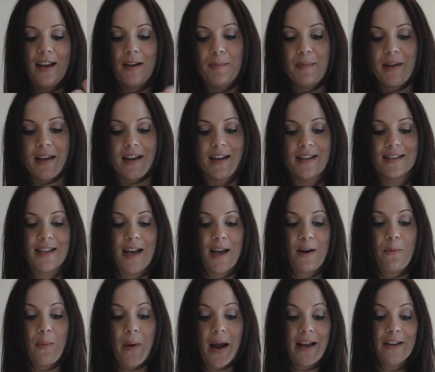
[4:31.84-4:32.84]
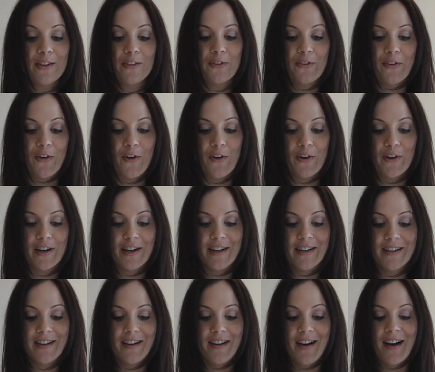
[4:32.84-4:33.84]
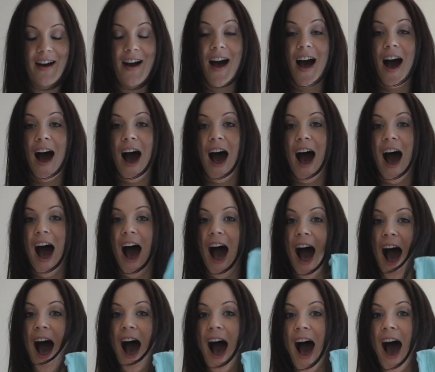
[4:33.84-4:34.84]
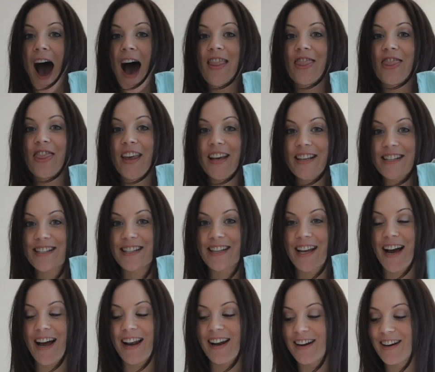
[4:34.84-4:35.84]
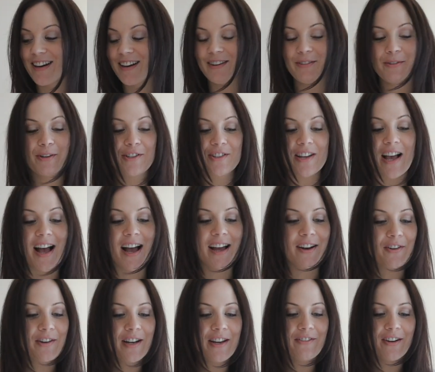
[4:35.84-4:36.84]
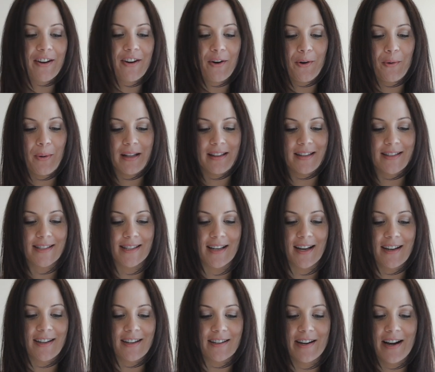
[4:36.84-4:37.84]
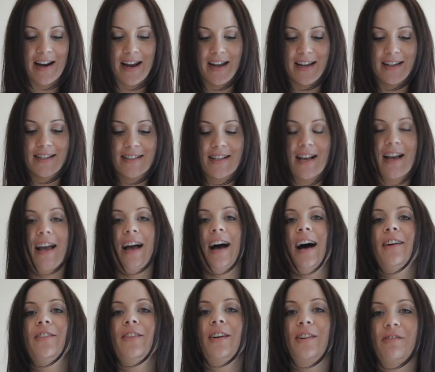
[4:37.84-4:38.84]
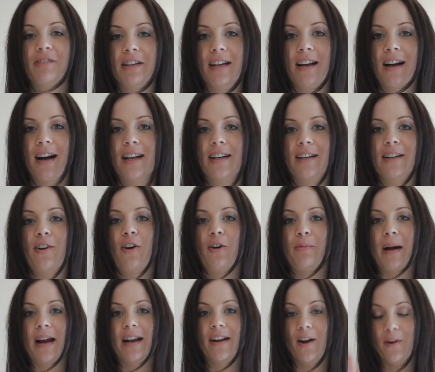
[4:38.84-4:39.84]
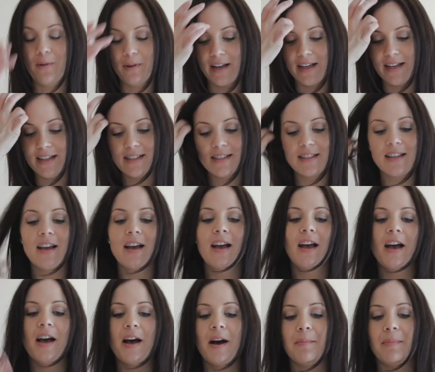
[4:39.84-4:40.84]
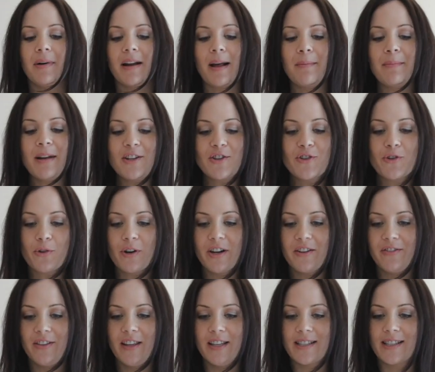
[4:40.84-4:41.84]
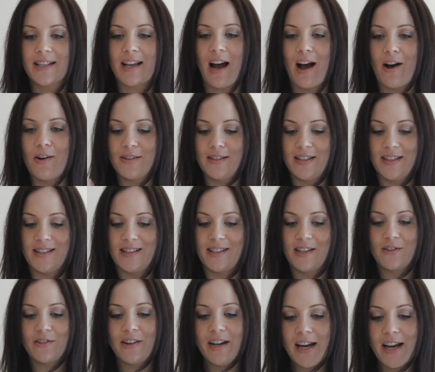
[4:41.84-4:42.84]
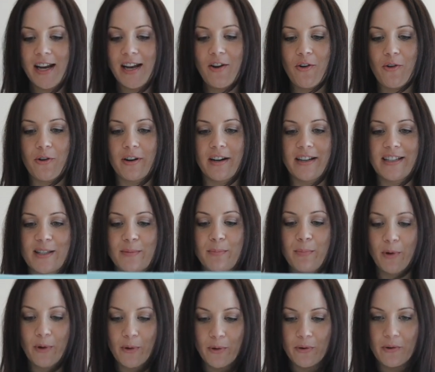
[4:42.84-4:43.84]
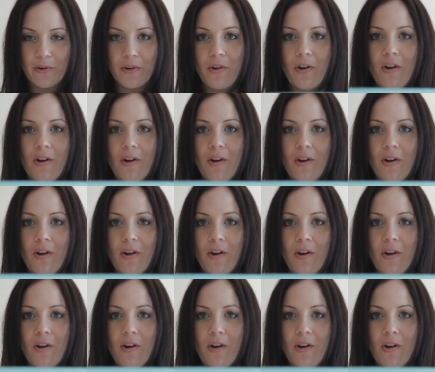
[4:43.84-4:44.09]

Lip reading: because I went for this color, which I don't even know what this color is. I have a green color on my no list, but I'm not sure if this counts as green or as blue